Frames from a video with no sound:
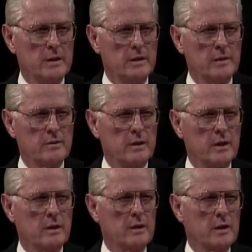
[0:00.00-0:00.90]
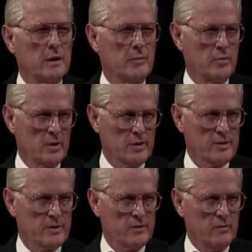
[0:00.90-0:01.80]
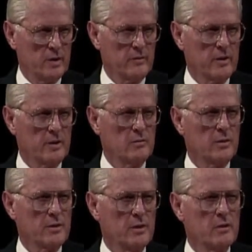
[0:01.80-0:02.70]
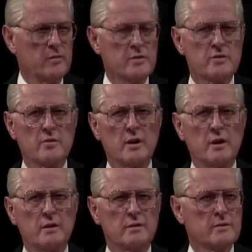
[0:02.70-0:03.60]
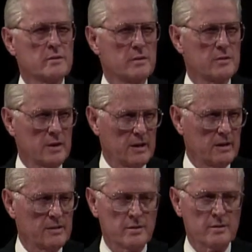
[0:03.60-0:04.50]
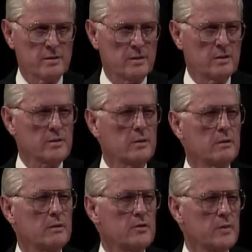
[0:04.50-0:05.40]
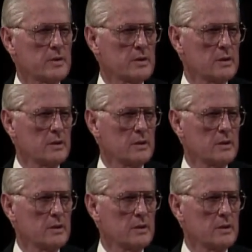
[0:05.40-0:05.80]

In the day-to-day process of living, with all of its trials, challenges, and discouragements,